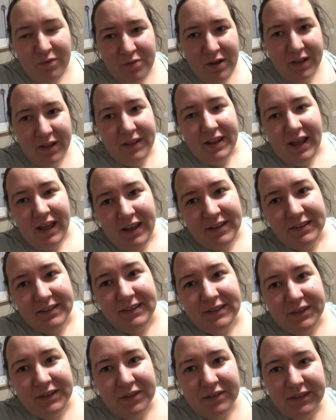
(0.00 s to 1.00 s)
throughout the night
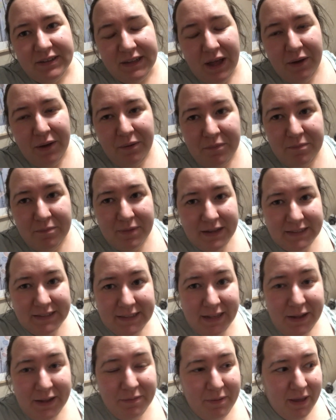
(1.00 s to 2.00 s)
and stuff so I'm a bit
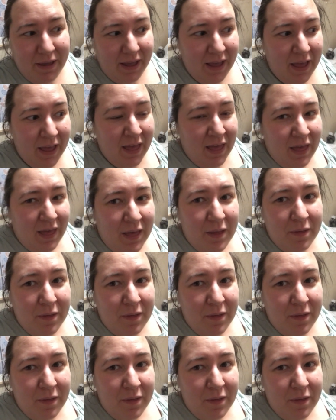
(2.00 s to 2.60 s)
sleepy